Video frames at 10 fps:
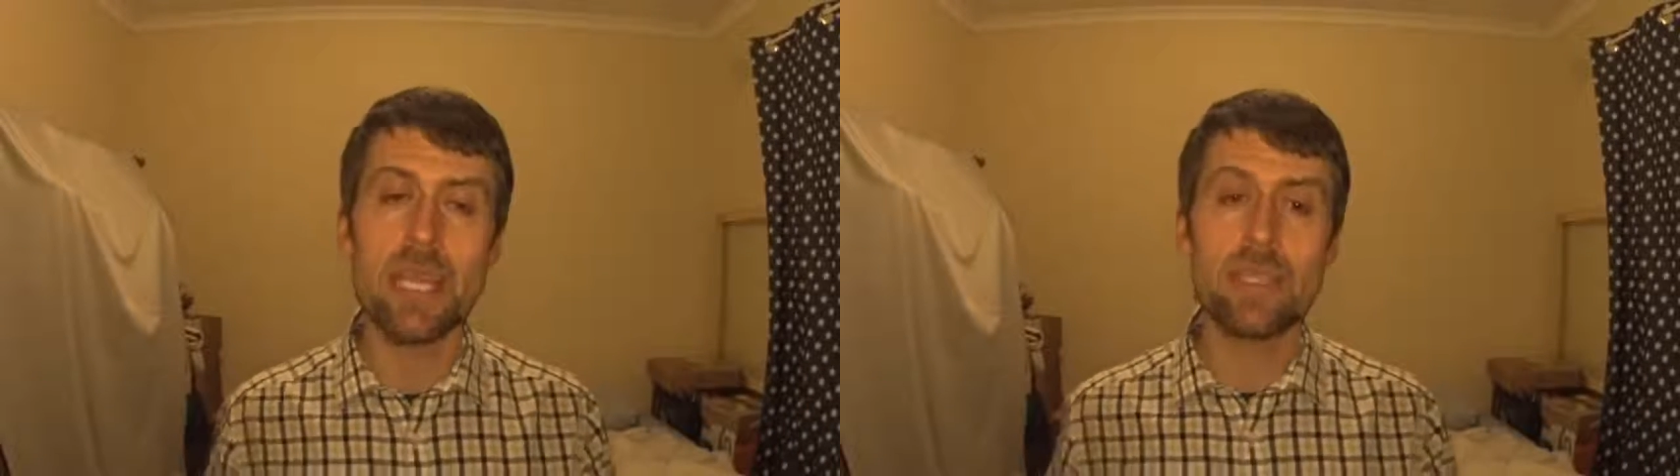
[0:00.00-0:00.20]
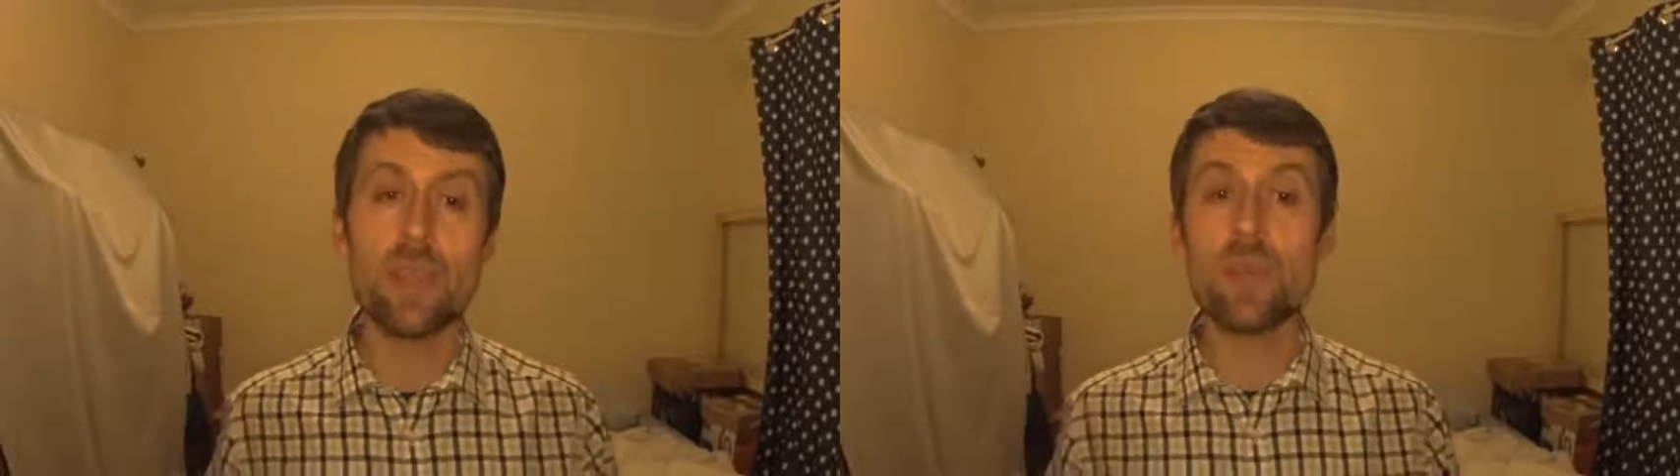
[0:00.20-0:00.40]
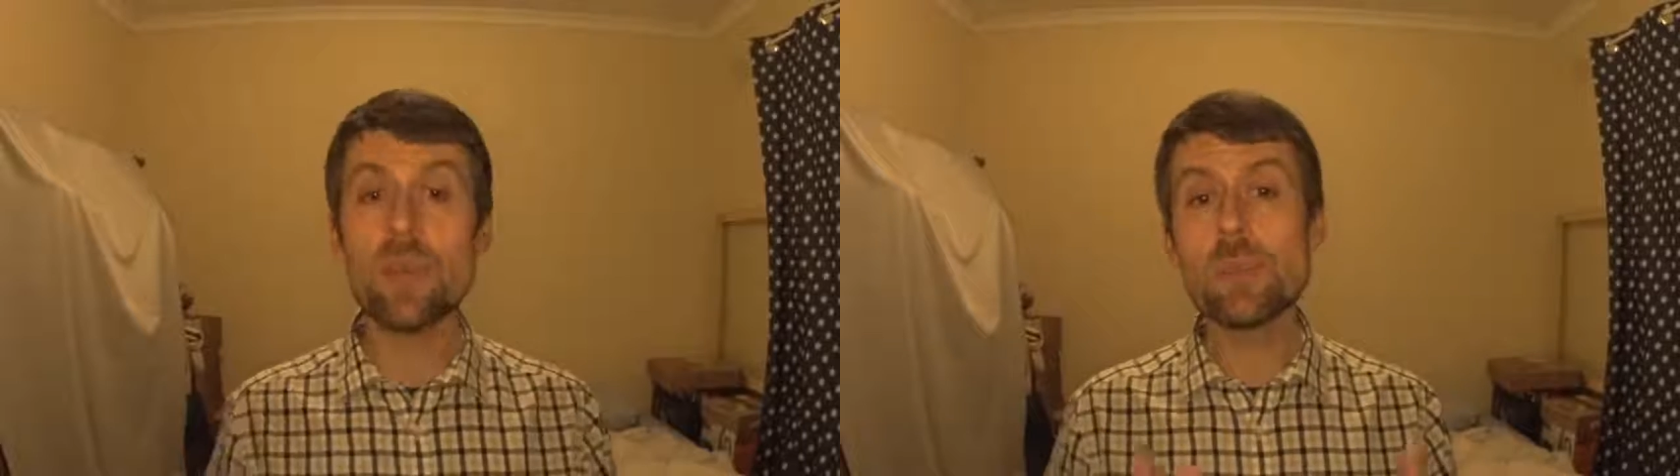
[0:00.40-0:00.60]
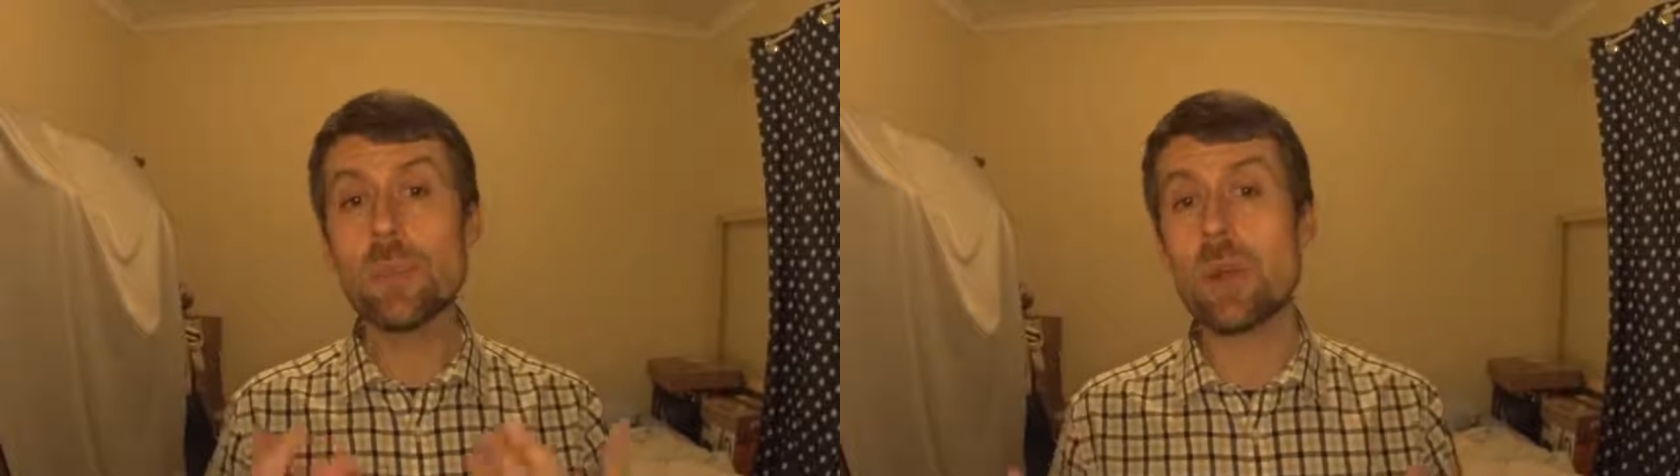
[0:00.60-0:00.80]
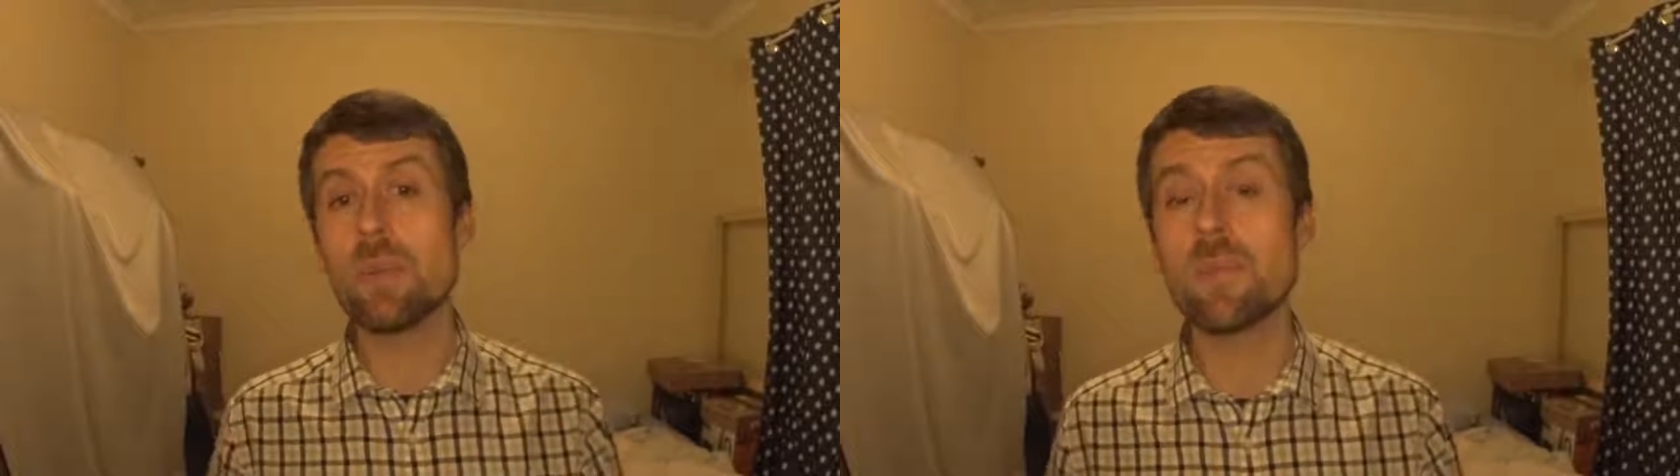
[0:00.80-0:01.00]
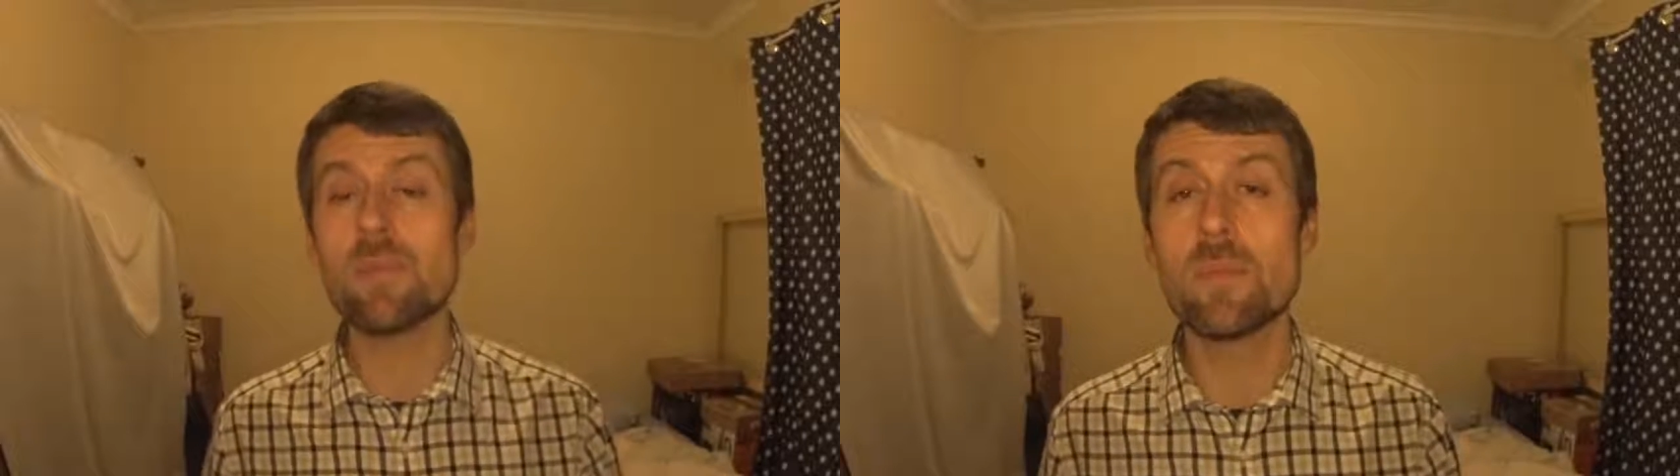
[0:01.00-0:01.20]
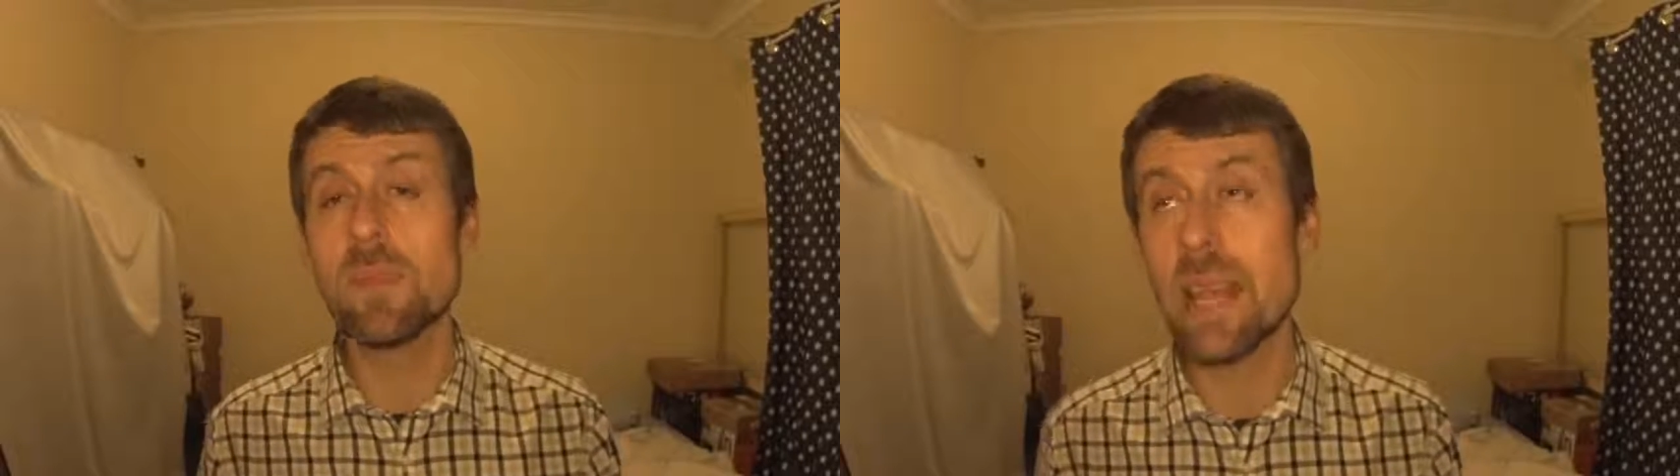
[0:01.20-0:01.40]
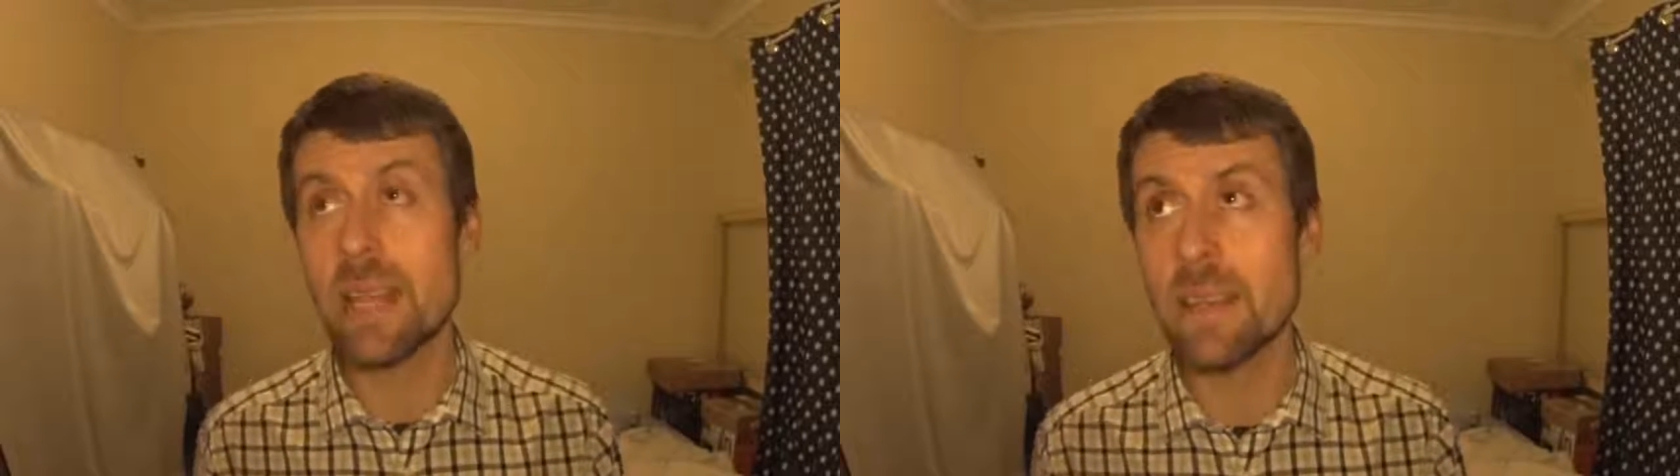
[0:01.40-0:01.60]
The third problem,
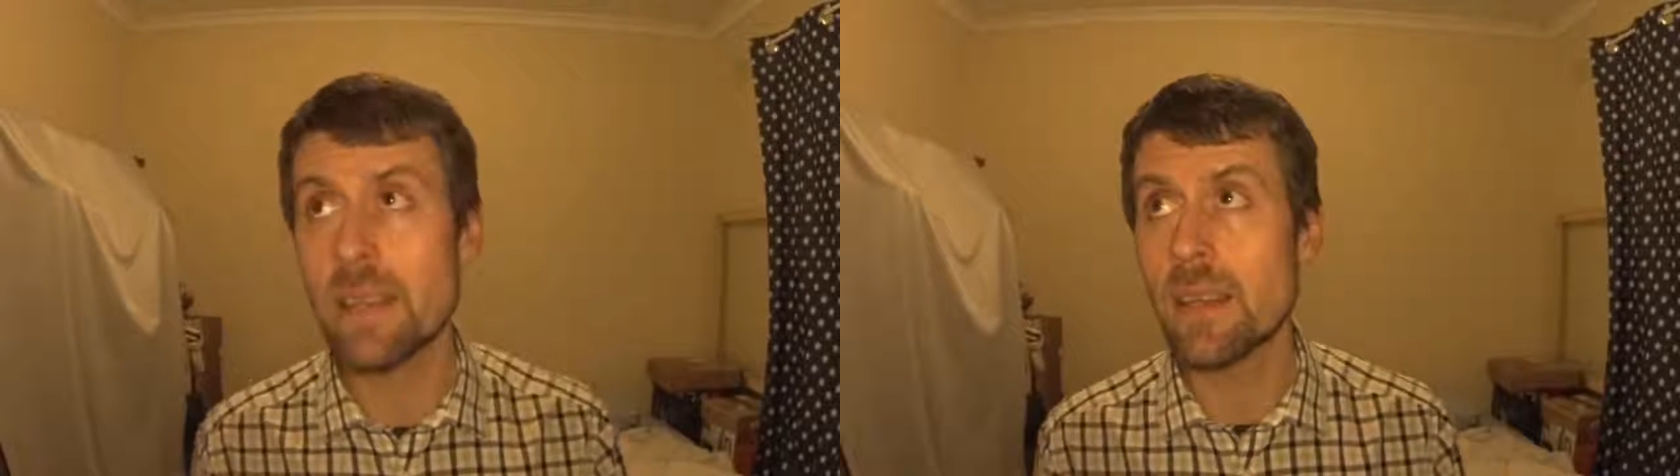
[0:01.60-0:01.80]
and